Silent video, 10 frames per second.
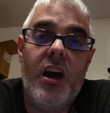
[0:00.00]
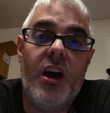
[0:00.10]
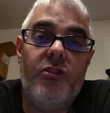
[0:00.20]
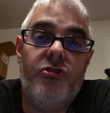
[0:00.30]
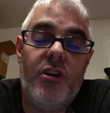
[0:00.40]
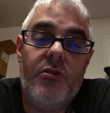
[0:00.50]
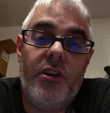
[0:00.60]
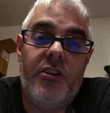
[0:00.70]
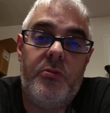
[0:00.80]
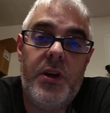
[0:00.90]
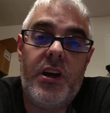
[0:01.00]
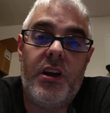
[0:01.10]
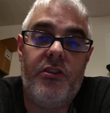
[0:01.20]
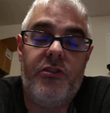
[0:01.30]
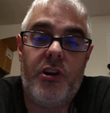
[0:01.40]
Generally speaking, the
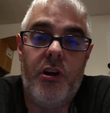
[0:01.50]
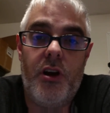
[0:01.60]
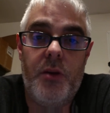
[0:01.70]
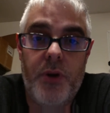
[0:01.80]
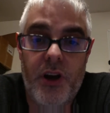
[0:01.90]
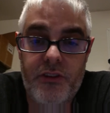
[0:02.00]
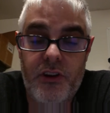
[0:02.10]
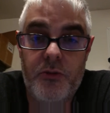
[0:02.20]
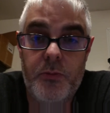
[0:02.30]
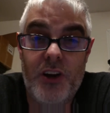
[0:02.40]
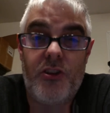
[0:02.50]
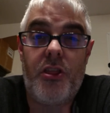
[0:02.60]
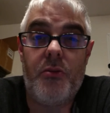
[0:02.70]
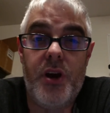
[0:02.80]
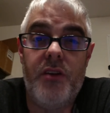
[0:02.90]
security deposit is about
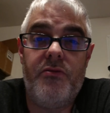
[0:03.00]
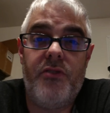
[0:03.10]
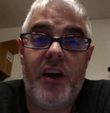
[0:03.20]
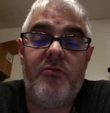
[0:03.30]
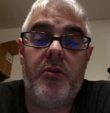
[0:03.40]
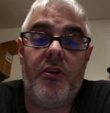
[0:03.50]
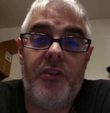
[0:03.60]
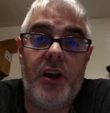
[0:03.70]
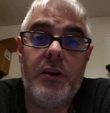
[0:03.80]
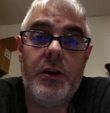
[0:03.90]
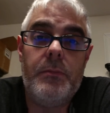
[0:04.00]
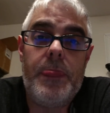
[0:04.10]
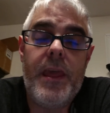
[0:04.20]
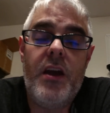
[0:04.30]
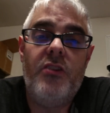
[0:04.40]
3 to 5%.
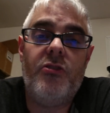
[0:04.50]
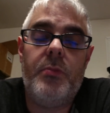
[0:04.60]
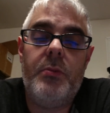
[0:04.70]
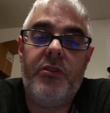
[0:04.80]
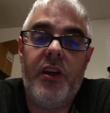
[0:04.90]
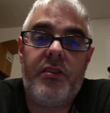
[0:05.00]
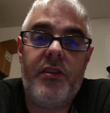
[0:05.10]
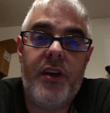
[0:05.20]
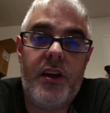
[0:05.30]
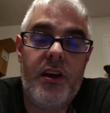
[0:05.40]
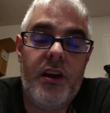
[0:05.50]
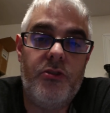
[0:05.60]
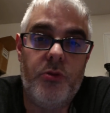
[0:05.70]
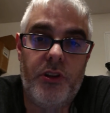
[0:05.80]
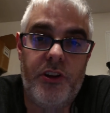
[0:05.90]
So people think that they can get into a
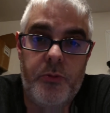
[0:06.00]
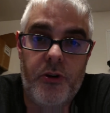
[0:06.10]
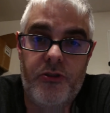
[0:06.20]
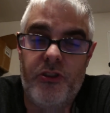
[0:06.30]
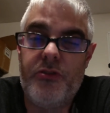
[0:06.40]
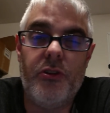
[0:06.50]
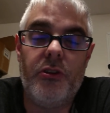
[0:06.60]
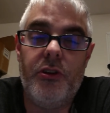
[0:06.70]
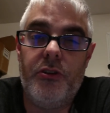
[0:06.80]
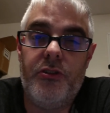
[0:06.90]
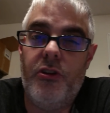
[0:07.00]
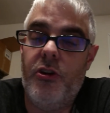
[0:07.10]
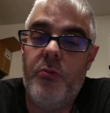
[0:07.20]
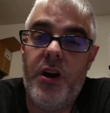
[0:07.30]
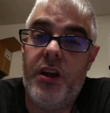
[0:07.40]
lease purchase for little to no
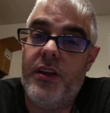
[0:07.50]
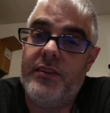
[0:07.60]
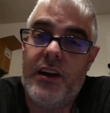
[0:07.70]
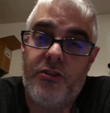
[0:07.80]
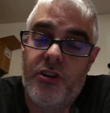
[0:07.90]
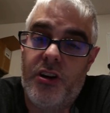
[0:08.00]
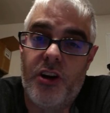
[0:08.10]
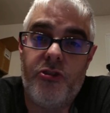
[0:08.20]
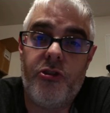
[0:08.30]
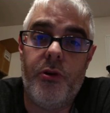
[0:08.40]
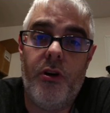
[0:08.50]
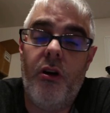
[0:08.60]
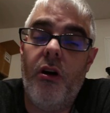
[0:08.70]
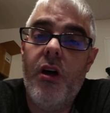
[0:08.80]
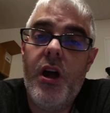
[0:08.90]
money. That's actually not true at
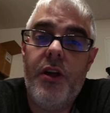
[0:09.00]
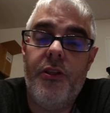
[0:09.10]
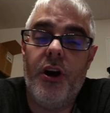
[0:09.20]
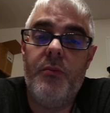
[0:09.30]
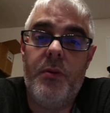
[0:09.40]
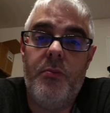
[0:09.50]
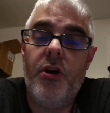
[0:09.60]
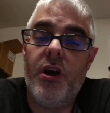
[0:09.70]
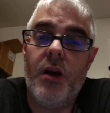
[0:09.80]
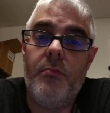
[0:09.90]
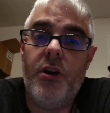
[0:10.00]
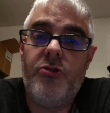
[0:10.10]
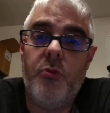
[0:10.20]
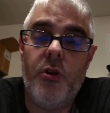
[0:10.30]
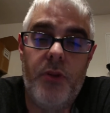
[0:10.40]
all. They're going to be putting up much
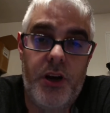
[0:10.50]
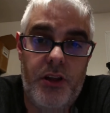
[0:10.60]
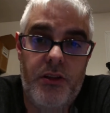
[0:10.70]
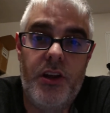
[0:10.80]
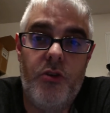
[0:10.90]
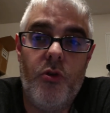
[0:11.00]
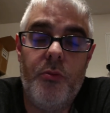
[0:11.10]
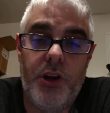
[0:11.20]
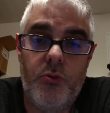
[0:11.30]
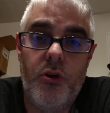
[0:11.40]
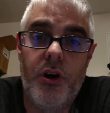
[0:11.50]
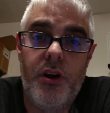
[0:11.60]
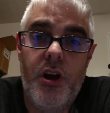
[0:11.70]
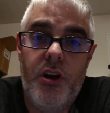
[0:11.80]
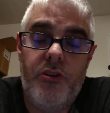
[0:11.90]
more money than they normally would.
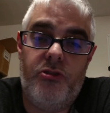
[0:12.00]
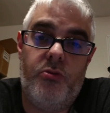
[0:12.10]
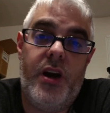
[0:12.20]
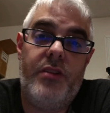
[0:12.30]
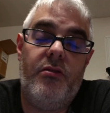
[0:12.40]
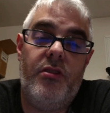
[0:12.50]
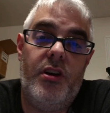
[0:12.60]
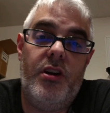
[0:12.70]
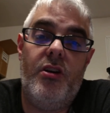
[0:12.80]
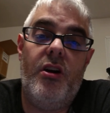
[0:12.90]
So rather than